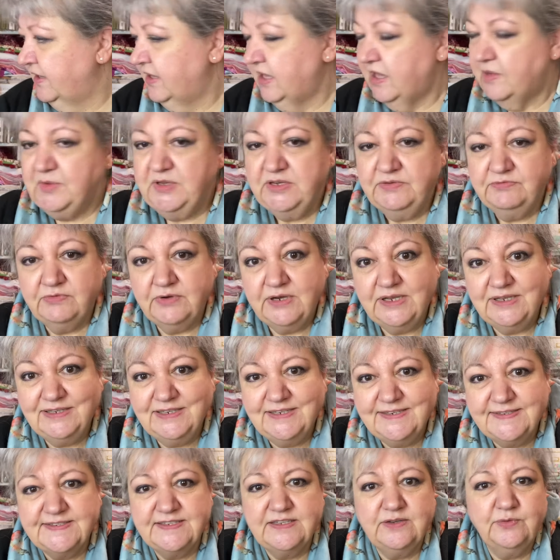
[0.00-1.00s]
I mean, really,
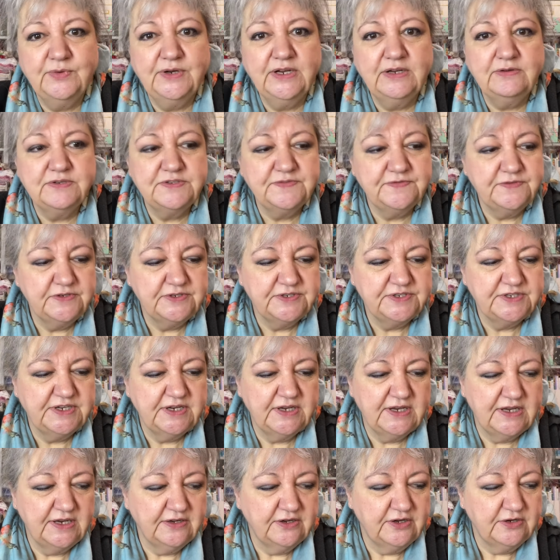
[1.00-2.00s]
you see, when I was first
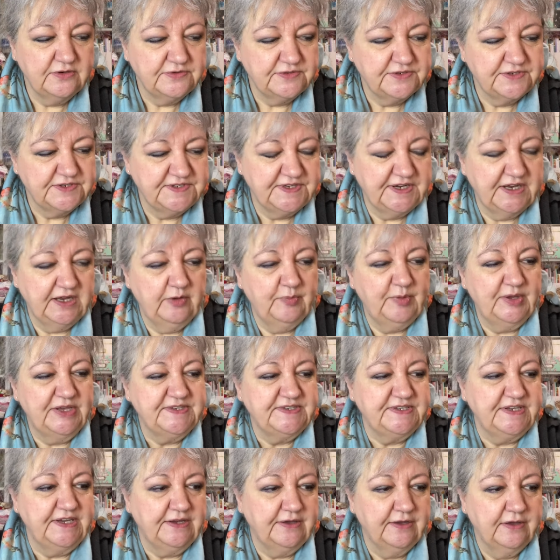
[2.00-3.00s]
diagnosed as
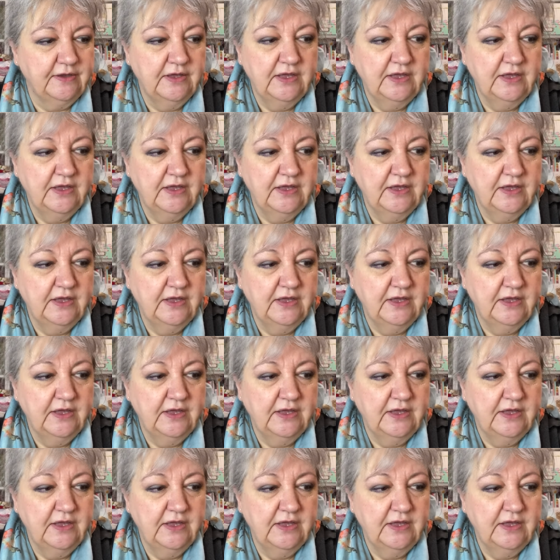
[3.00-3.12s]
diabetic,